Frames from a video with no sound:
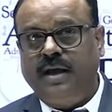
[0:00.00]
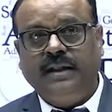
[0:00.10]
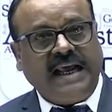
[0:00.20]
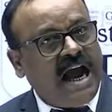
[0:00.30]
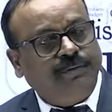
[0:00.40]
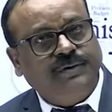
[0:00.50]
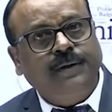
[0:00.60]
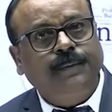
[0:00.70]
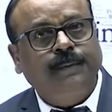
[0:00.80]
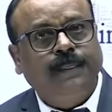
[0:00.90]
Thereafter,
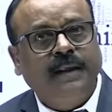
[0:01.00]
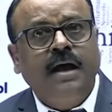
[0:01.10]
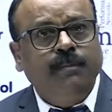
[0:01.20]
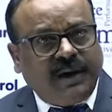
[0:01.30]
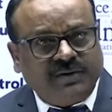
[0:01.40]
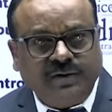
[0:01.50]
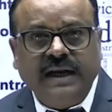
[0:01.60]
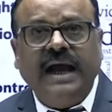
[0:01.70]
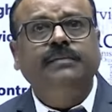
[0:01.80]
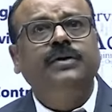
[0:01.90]

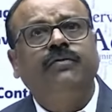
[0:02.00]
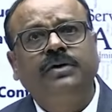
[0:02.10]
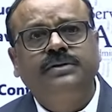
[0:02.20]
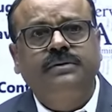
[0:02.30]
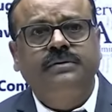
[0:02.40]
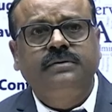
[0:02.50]
personnel administration,